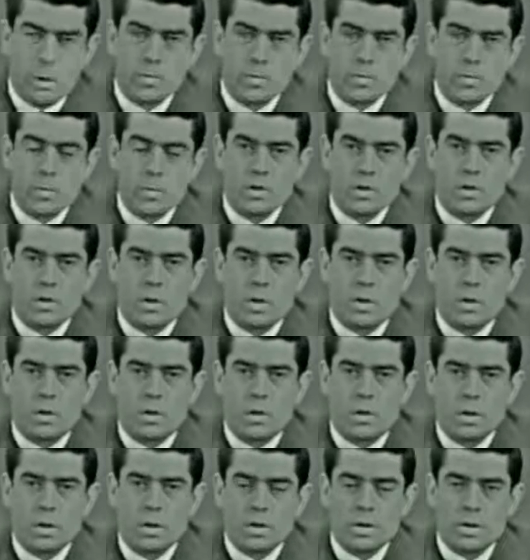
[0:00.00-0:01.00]
The films we
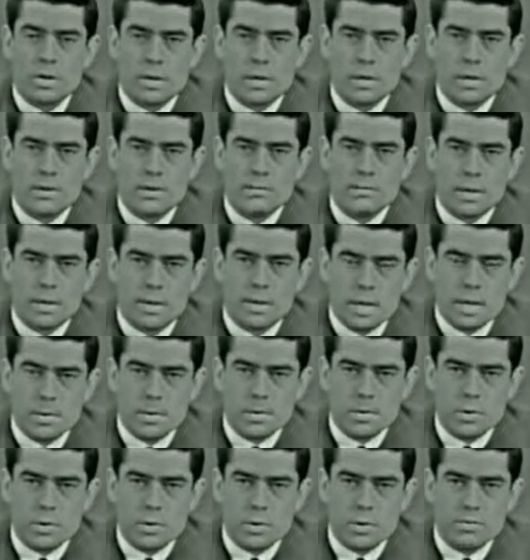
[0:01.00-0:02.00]
saw were taken by
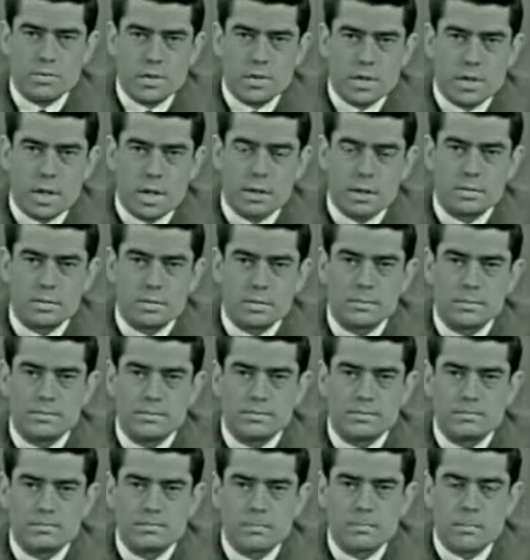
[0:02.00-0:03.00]
an amateur
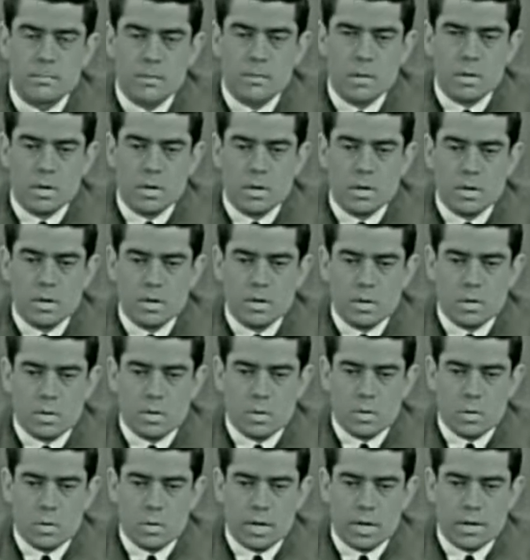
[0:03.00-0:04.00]
photographer
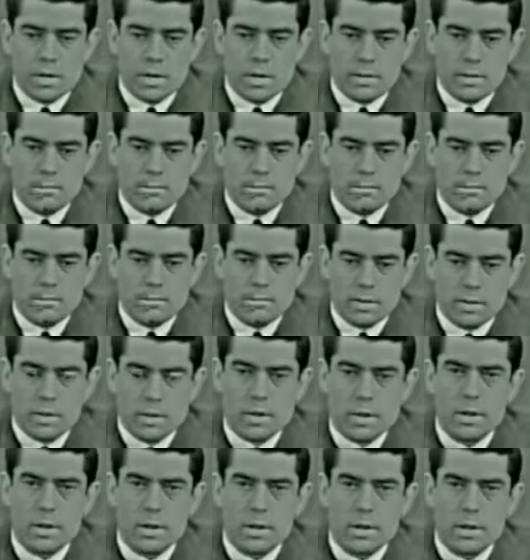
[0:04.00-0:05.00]
who had a
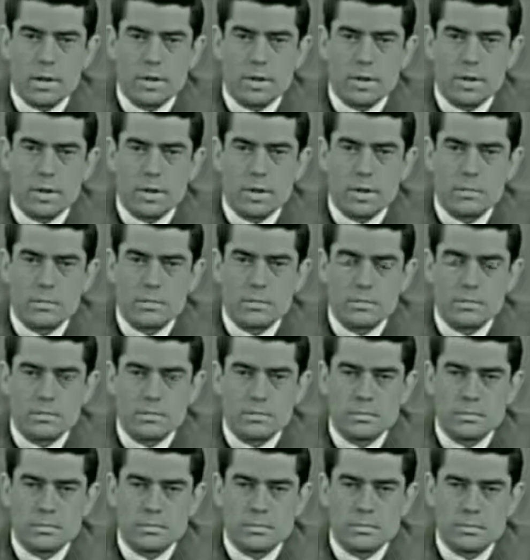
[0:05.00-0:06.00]
particularly good
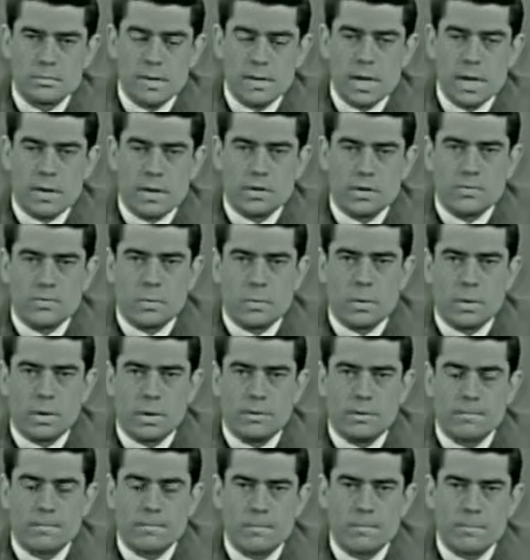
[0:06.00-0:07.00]
vantage
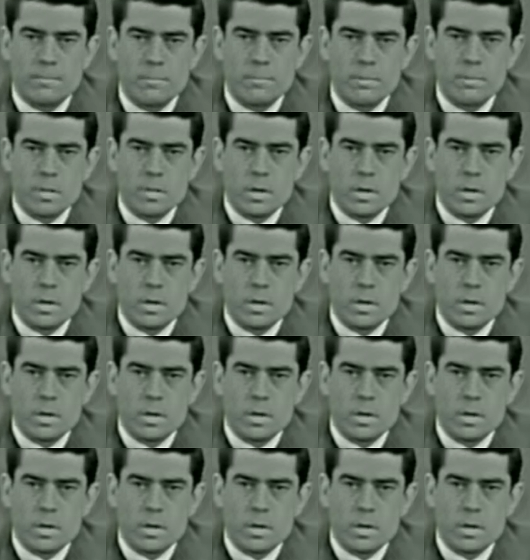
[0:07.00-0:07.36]
point